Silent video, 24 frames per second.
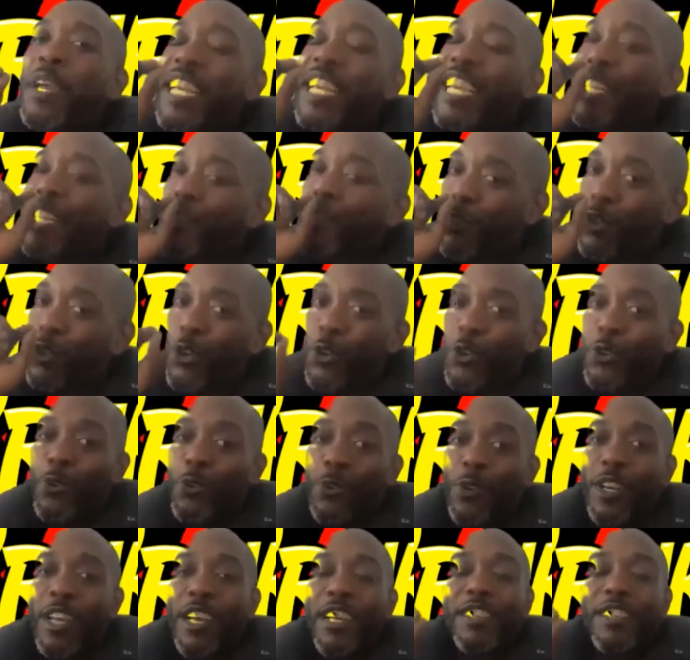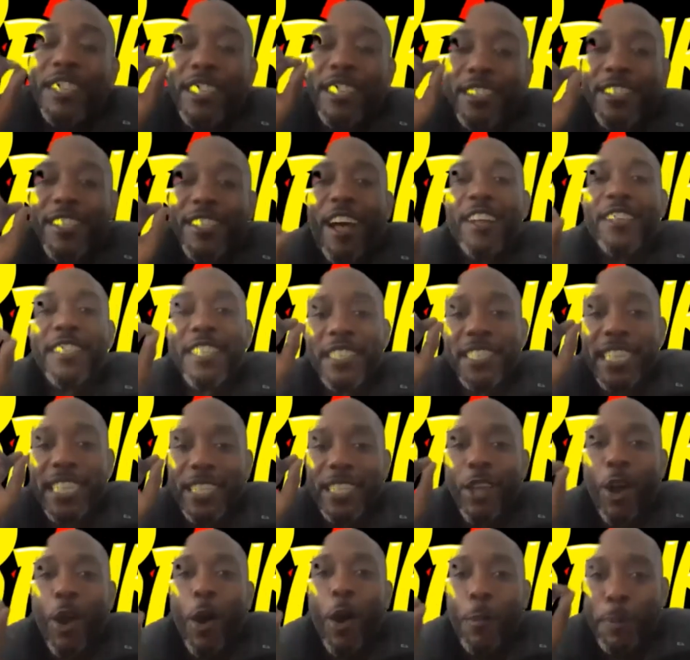need to do to start yeah, to see
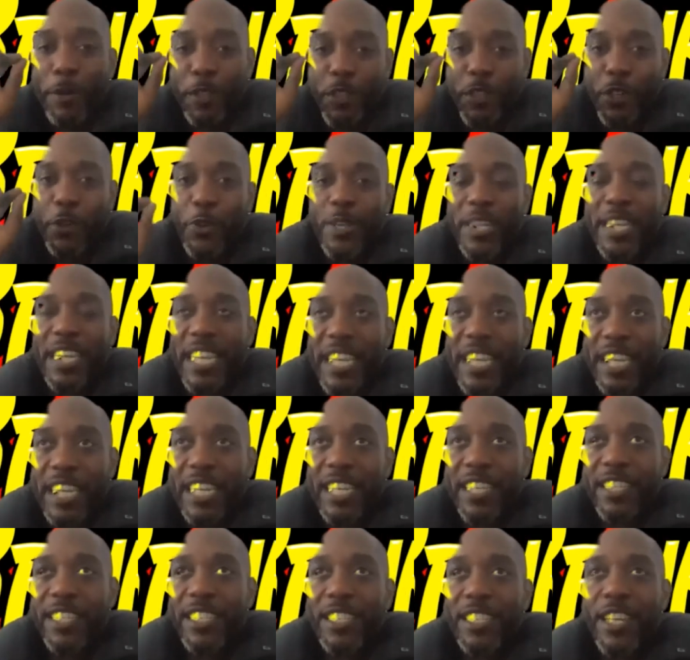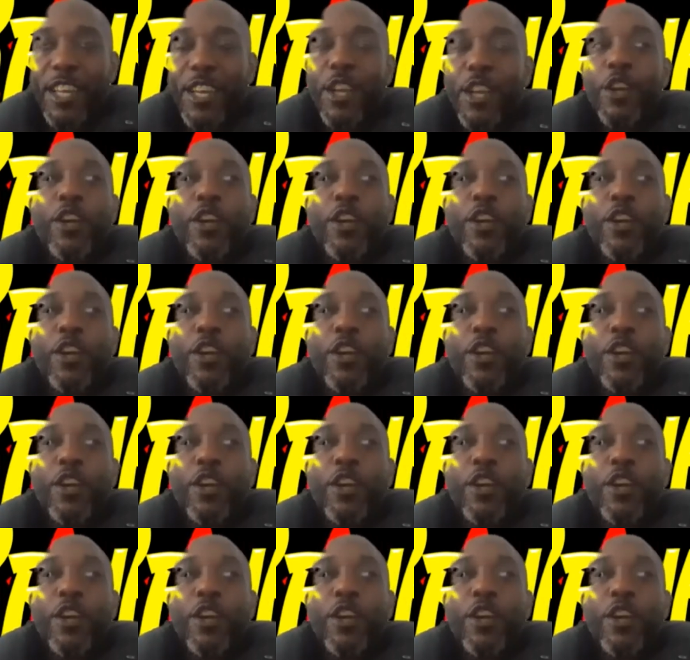the opportunities mm